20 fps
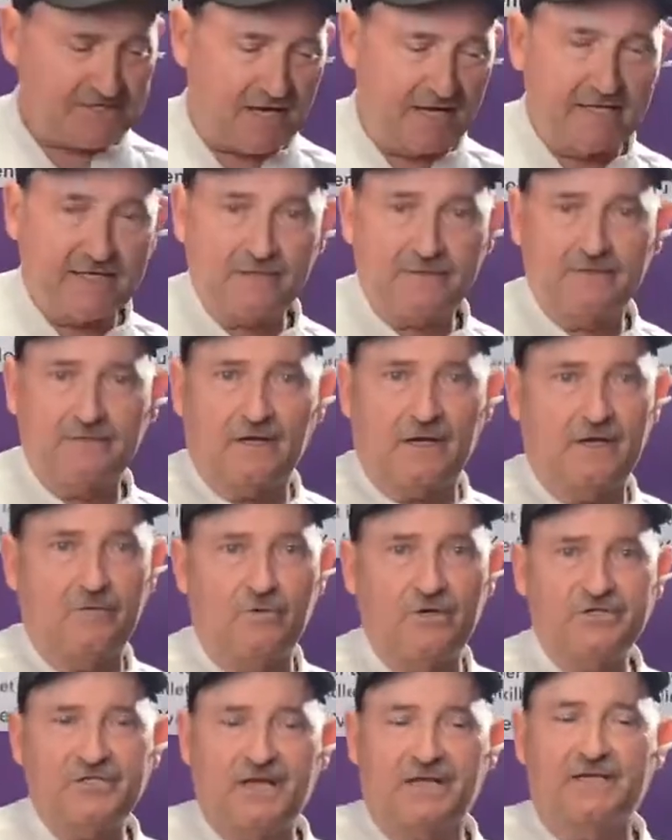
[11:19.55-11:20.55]
I
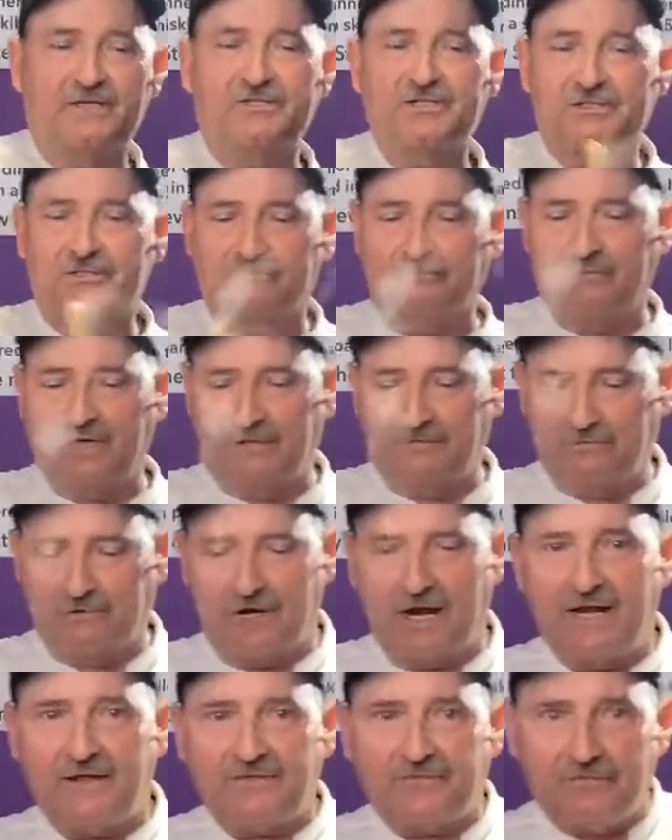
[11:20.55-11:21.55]
wish I could just run
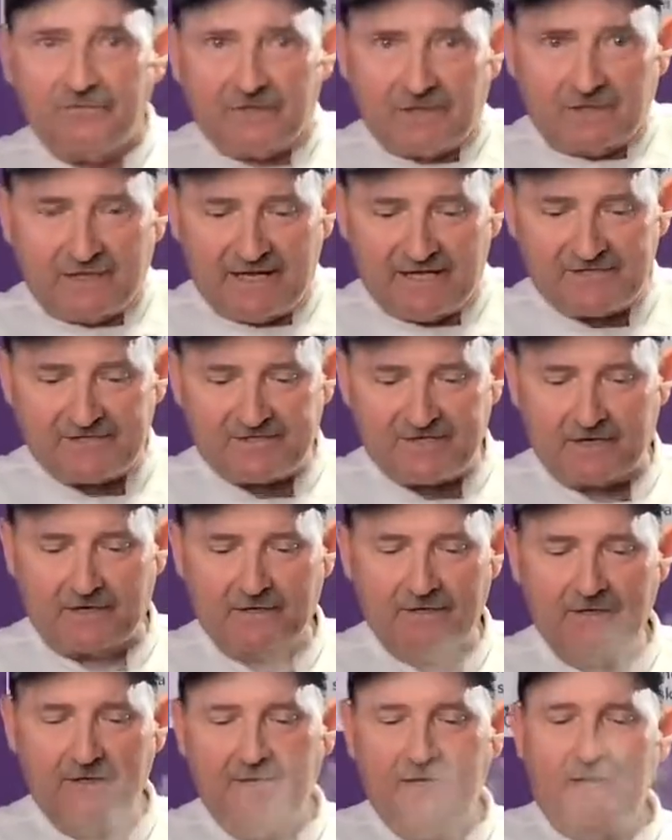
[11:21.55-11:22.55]
right through the lens
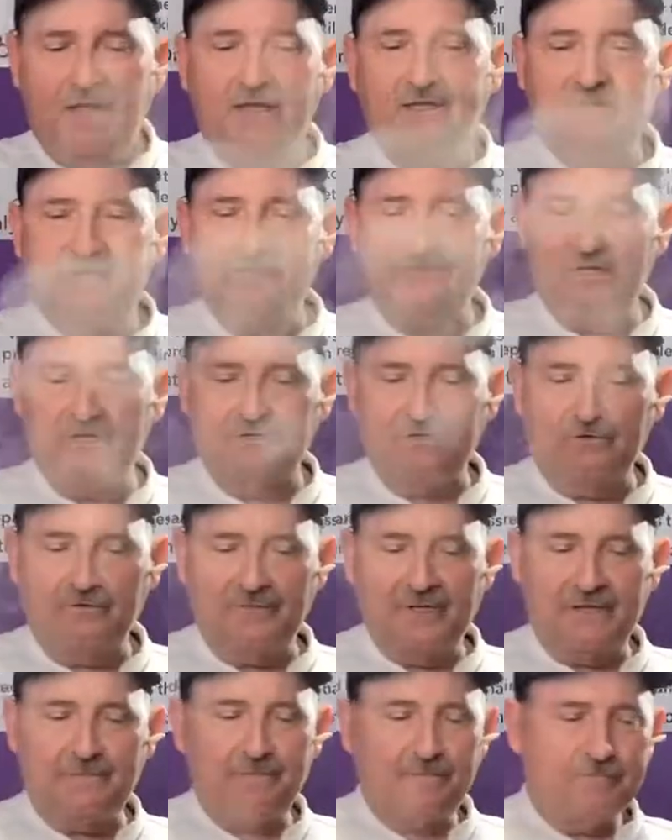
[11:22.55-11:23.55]
there and give you a little
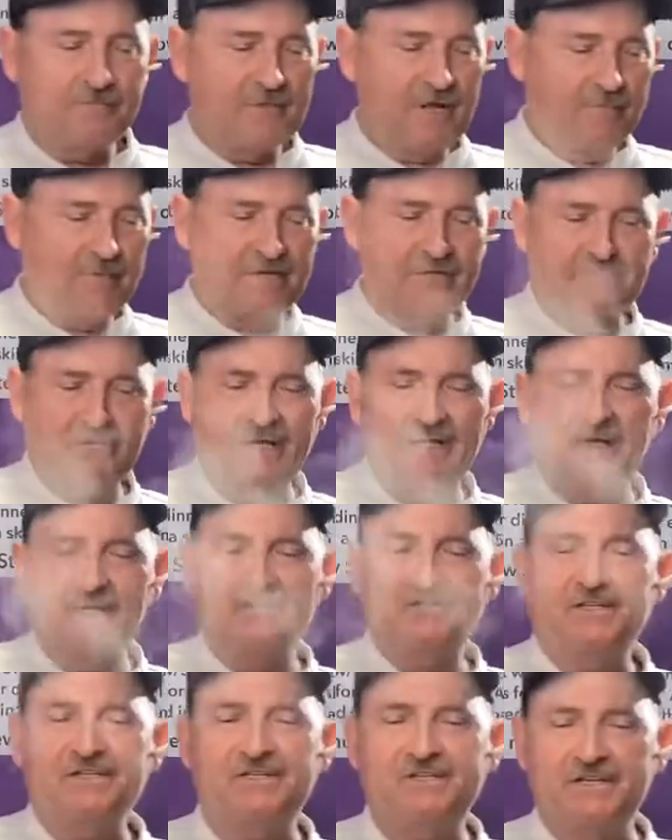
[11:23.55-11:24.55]
bit. But right now
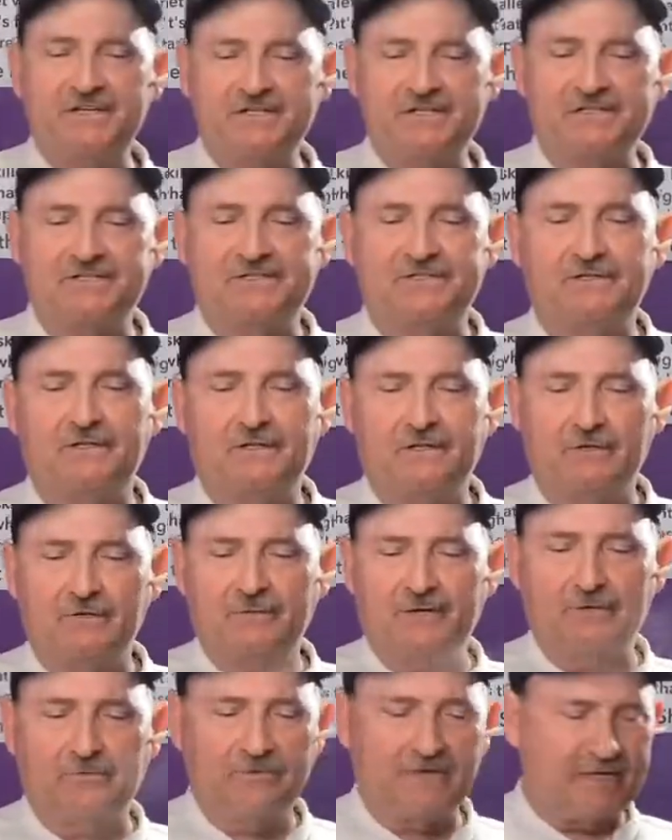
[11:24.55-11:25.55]
you can see it's just still a little
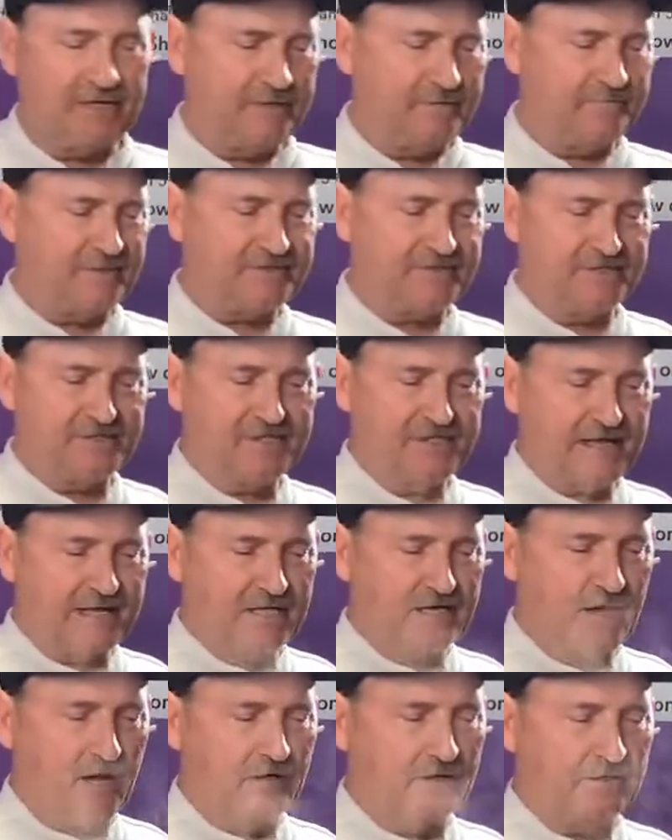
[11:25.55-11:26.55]
bit of running. But see
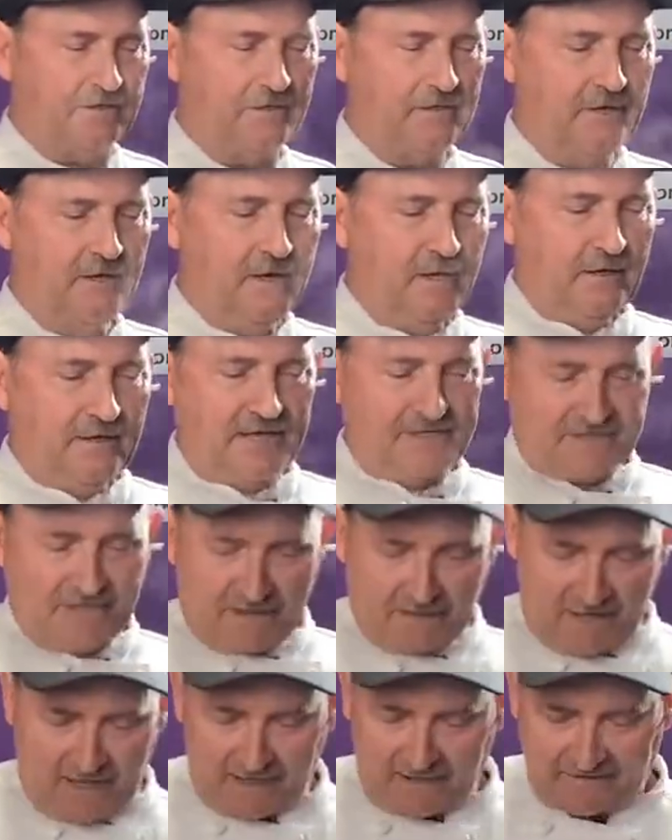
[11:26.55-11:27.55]
that color? That's
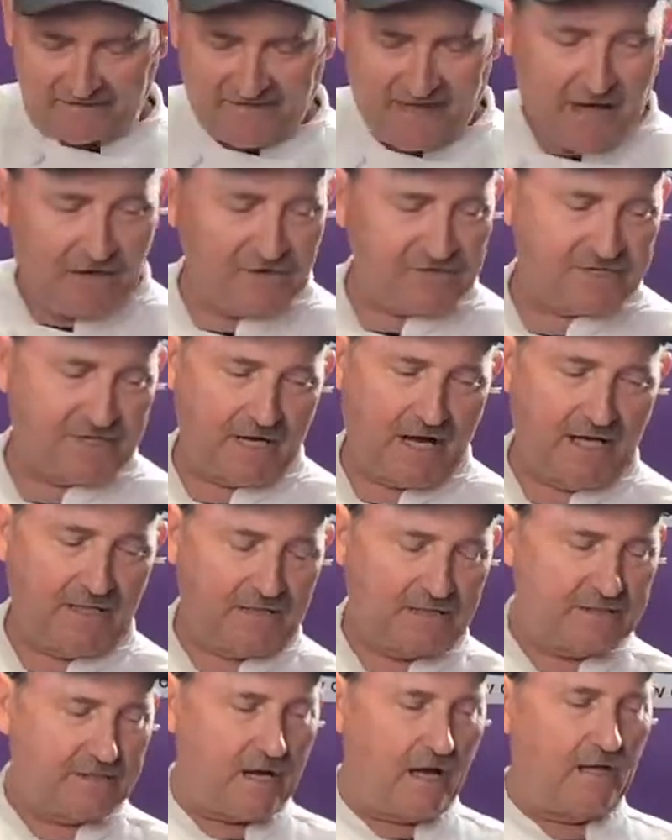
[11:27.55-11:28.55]
that kind of Thousand
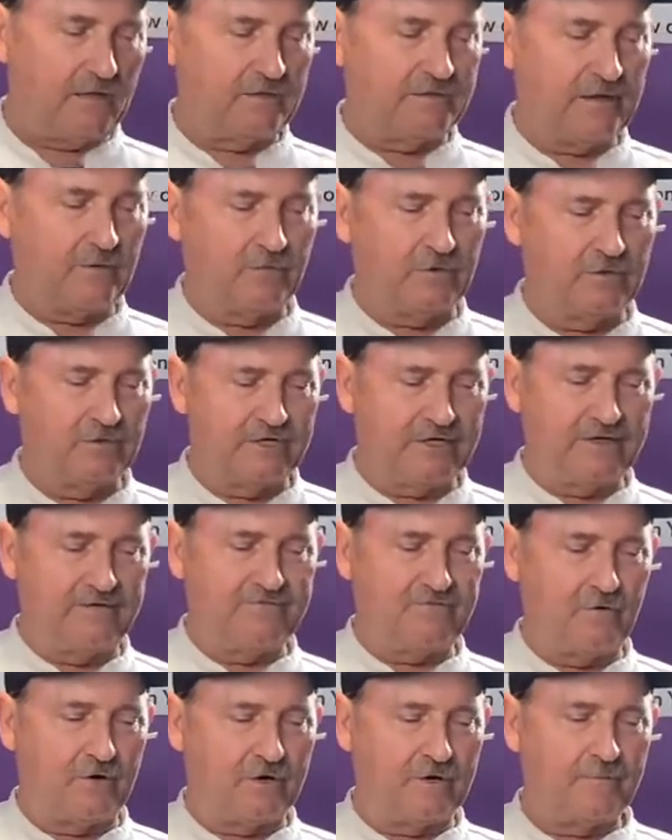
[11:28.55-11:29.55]
Island color that we're looking
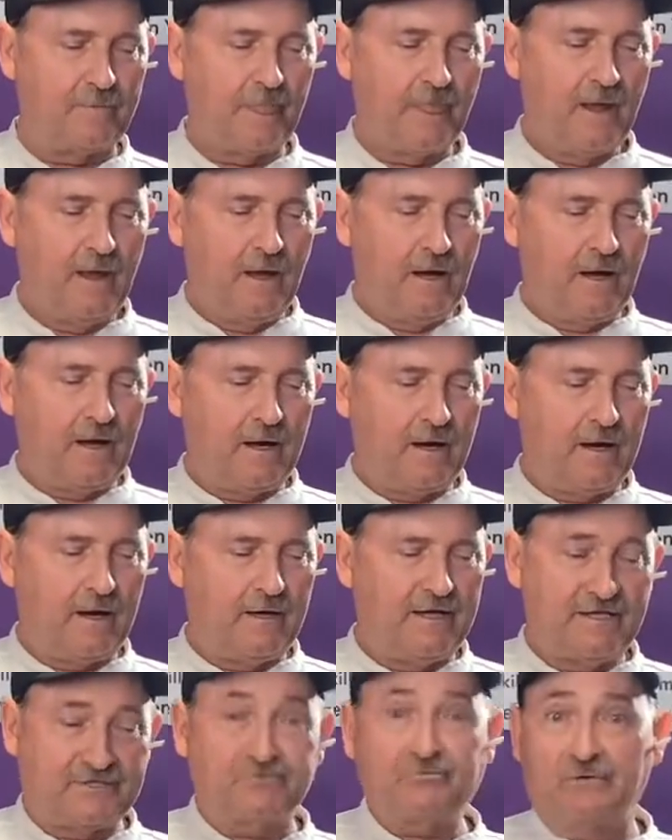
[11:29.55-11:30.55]
for.
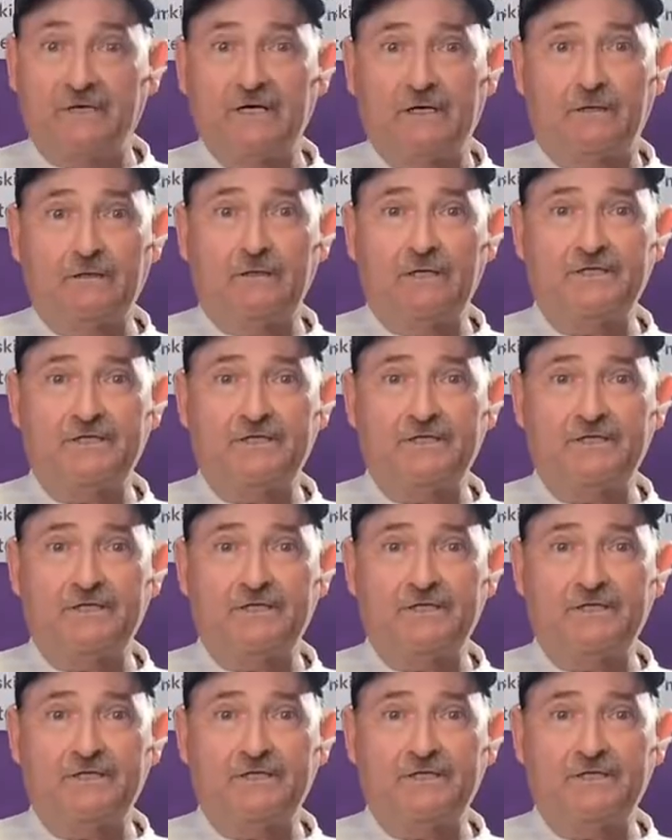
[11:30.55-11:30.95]
It's real.